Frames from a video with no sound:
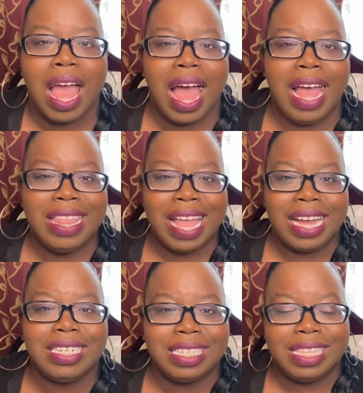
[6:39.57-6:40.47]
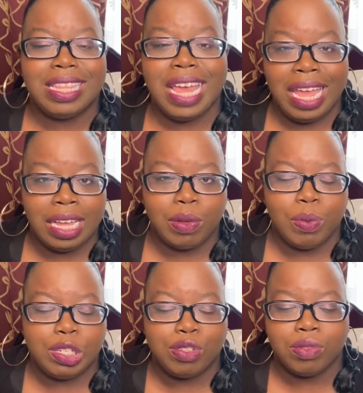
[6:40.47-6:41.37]
A next thing,
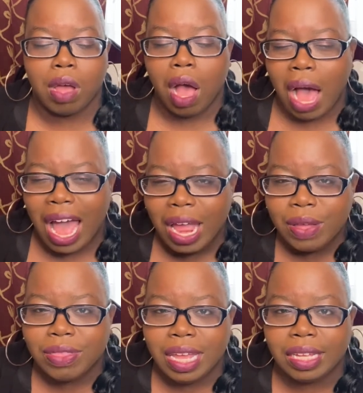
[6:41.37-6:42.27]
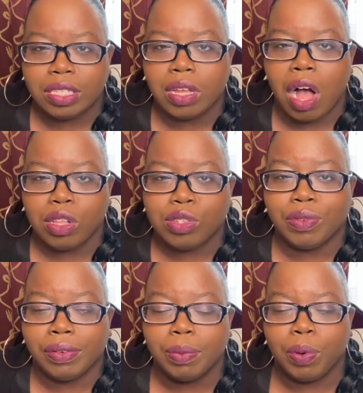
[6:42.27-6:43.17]
which is I think is also
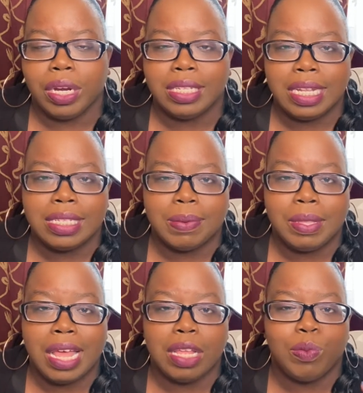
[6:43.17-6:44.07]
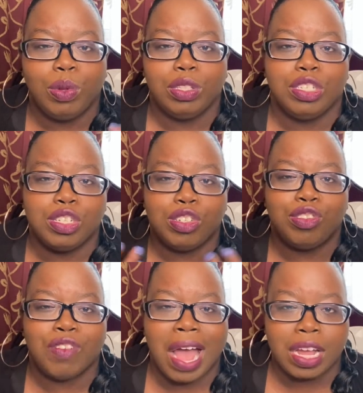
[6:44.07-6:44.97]
very important, and something that will
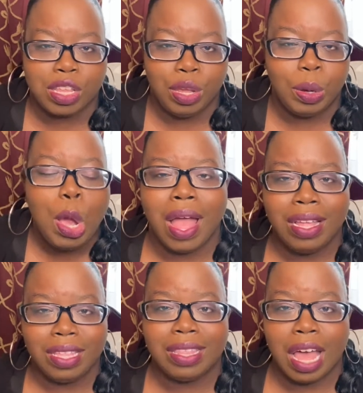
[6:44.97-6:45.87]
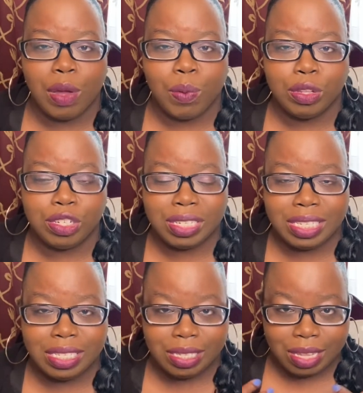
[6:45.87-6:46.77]
distract you, anything that will just
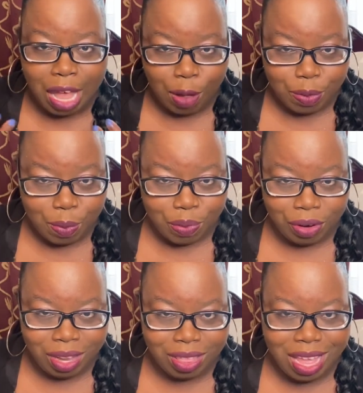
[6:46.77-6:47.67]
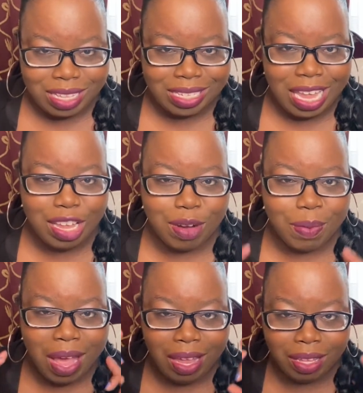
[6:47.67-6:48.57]
help you breathe and take your
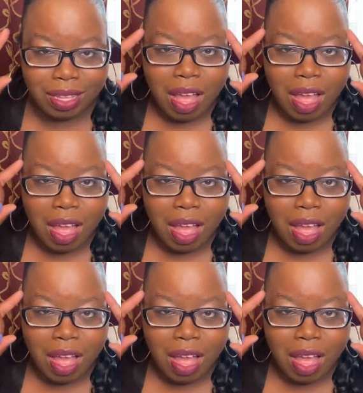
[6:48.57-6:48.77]
mind